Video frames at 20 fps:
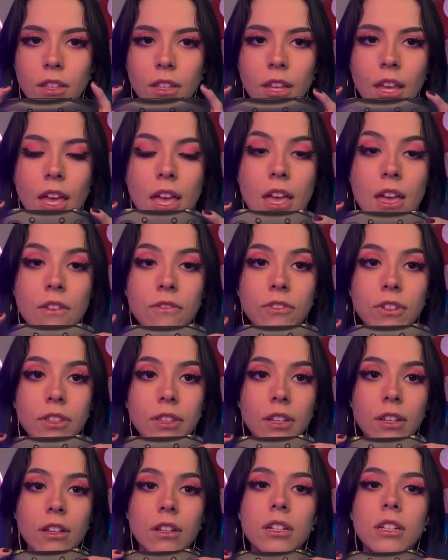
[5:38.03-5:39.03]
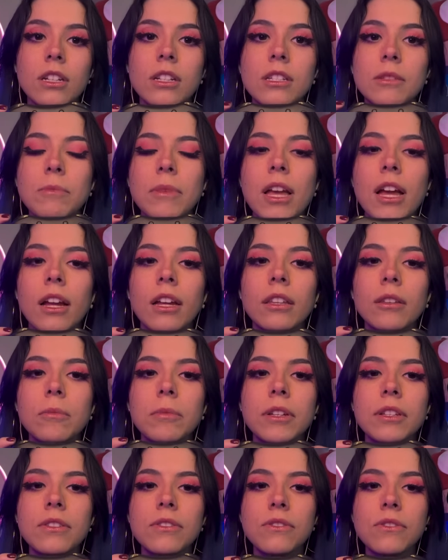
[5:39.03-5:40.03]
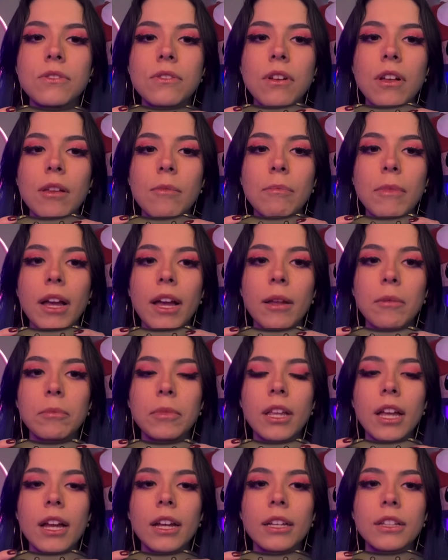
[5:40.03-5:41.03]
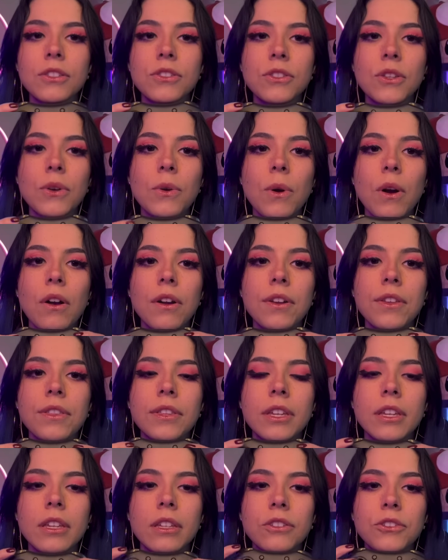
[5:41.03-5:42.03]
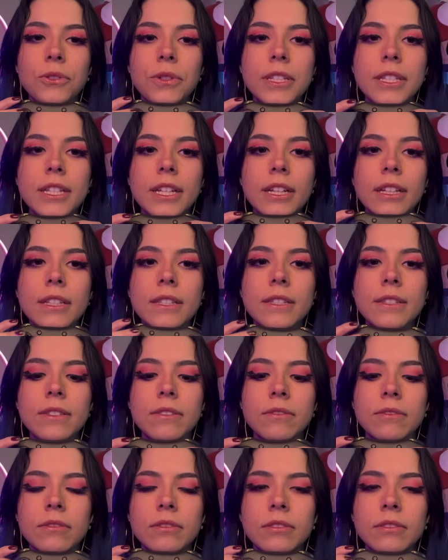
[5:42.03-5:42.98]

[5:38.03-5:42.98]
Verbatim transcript: Everything on it is black. The buttons are all matte black, and so are the joysticks.